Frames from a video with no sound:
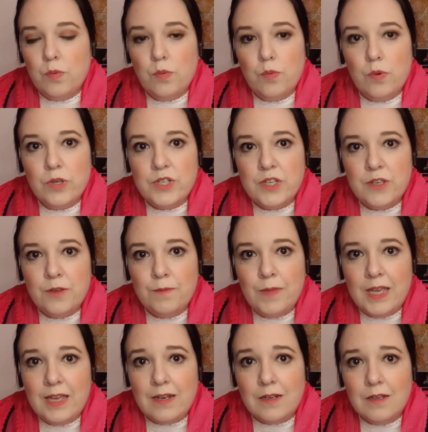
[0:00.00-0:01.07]
"What do you
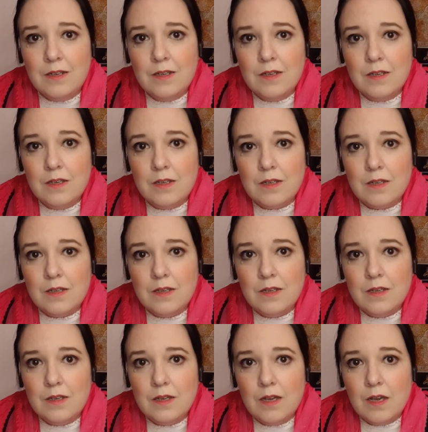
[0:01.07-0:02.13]
mean?
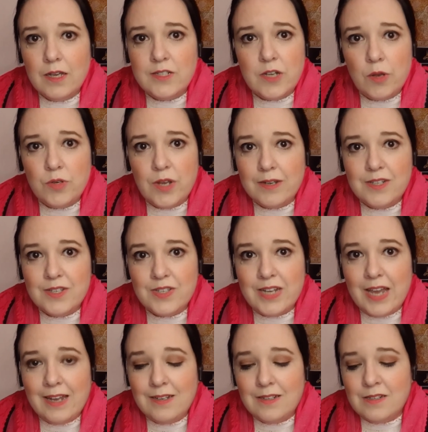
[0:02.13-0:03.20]
I don't
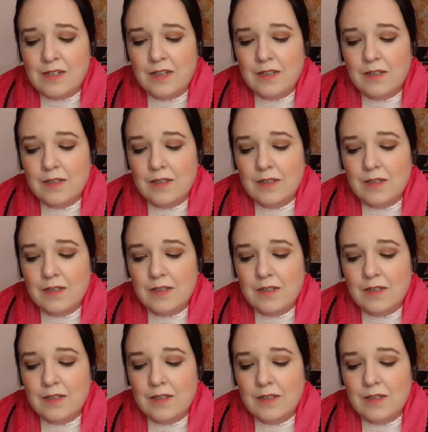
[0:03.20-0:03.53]
understand,"